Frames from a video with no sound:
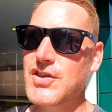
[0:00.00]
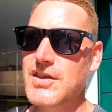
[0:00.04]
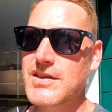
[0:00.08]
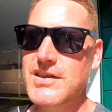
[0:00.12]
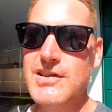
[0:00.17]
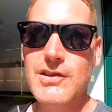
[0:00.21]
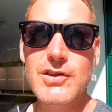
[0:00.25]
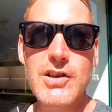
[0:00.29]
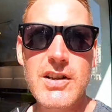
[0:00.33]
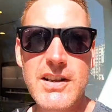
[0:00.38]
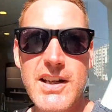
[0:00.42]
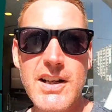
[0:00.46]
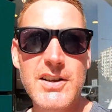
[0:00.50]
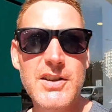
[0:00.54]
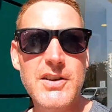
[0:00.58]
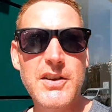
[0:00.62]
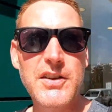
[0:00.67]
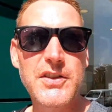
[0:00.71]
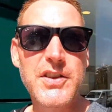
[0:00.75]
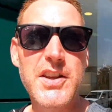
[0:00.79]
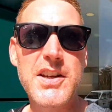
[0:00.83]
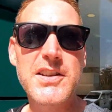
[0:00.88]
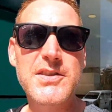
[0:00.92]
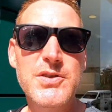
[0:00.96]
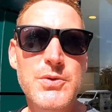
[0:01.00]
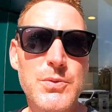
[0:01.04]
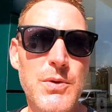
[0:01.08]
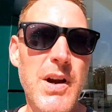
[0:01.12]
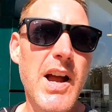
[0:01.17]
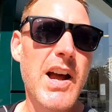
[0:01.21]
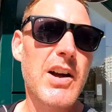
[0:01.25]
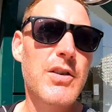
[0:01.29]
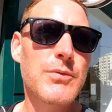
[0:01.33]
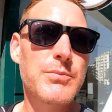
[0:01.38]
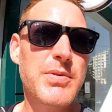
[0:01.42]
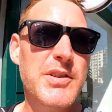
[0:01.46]
just look at all the things
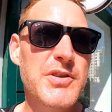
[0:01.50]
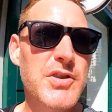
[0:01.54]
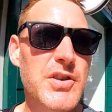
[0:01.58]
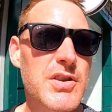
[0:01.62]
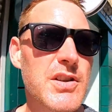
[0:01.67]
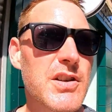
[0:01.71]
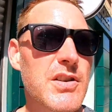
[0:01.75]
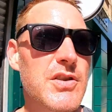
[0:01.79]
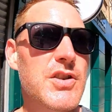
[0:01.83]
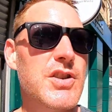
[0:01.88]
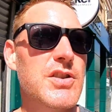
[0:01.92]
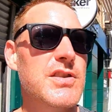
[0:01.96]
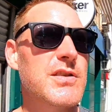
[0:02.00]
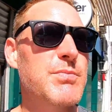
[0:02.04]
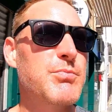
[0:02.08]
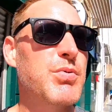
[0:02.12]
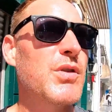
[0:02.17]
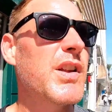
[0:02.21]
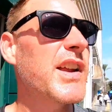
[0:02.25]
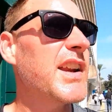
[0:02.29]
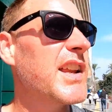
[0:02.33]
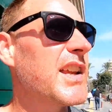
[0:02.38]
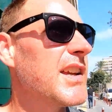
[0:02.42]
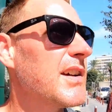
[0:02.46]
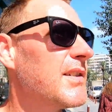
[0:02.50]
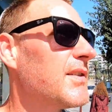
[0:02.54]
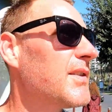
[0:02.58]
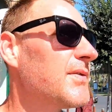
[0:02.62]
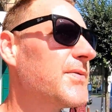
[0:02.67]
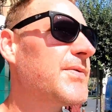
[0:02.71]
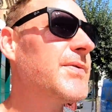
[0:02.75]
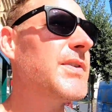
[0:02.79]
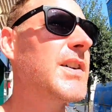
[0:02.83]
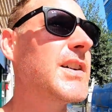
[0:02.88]
around. But there's plenty of